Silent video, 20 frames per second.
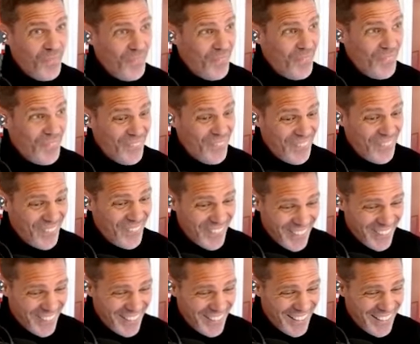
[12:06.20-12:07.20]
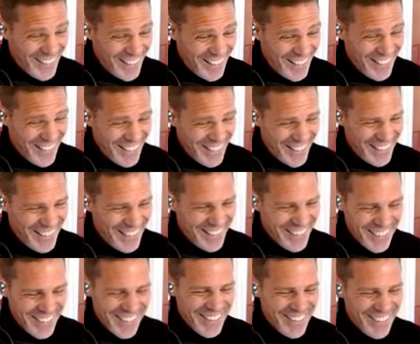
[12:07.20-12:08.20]

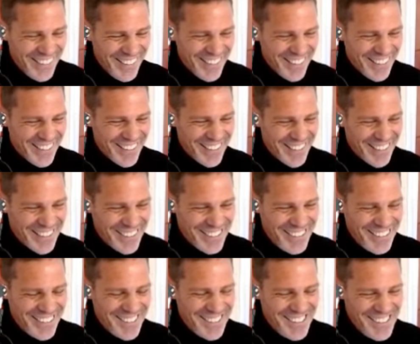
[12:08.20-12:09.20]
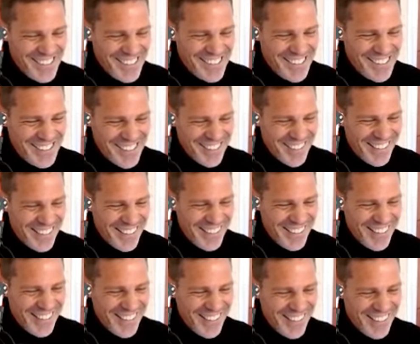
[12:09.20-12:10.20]

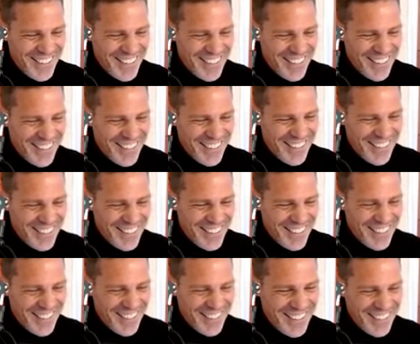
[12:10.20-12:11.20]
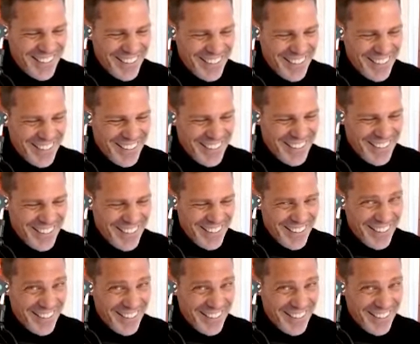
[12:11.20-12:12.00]
This person isn't speaking.